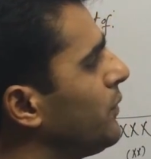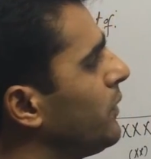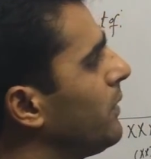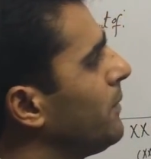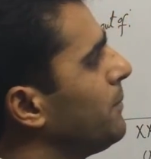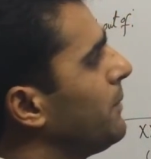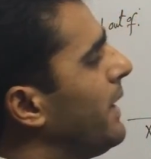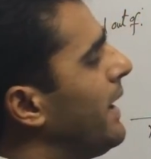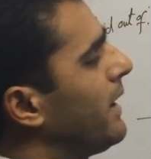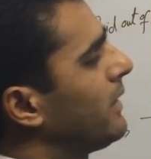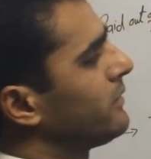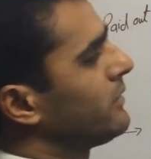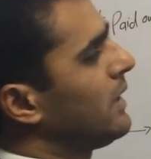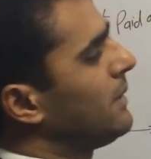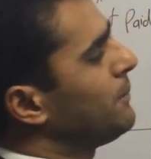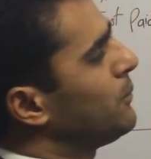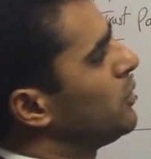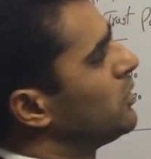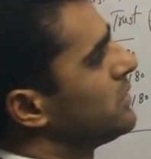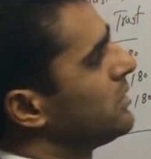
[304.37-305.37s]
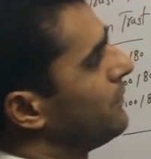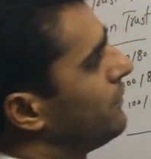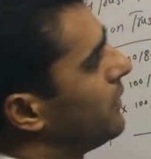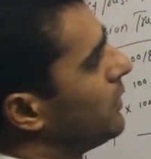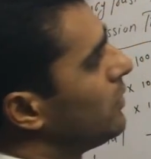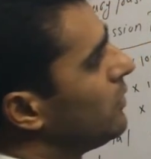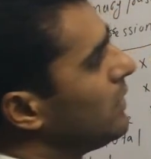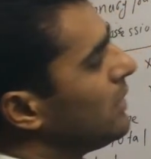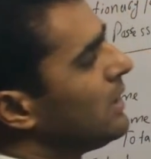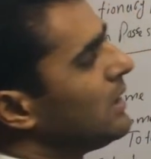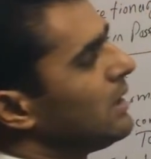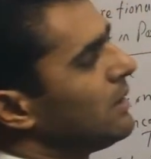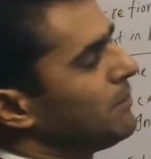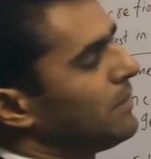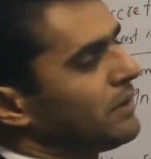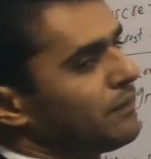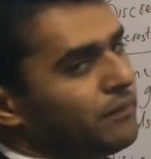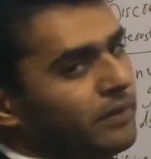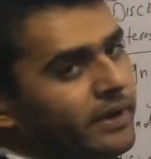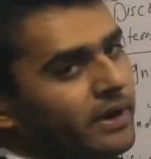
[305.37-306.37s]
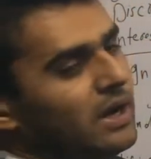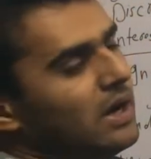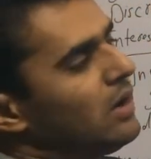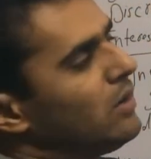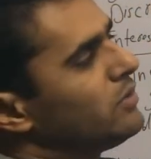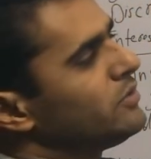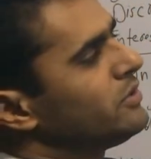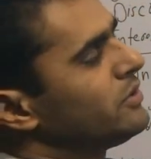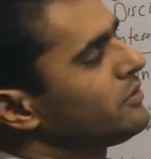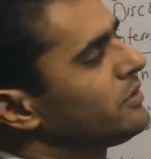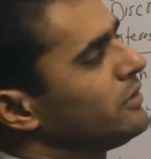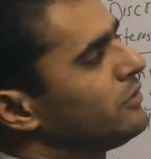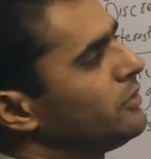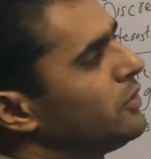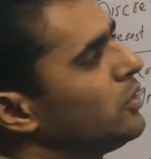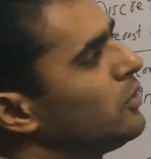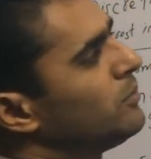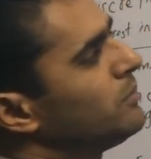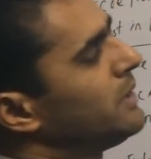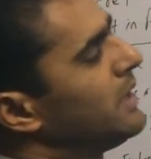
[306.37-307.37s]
from exam point of view. But for now, just assume